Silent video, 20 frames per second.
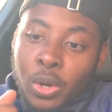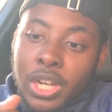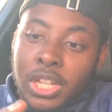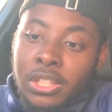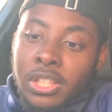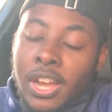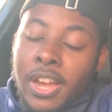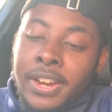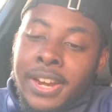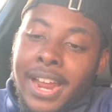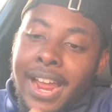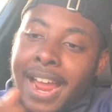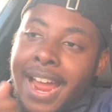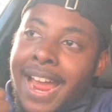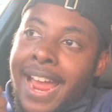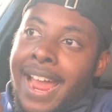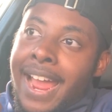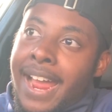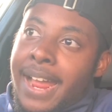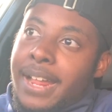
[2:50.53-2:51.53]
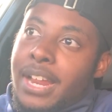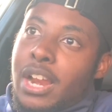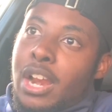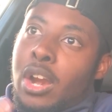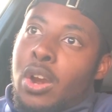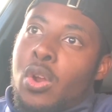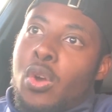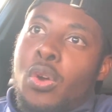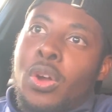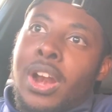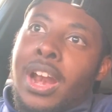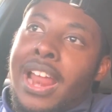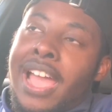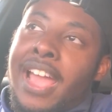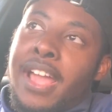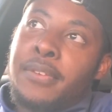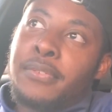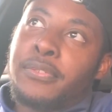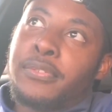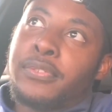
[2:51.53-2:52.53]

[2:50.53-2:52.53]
it done at Long Life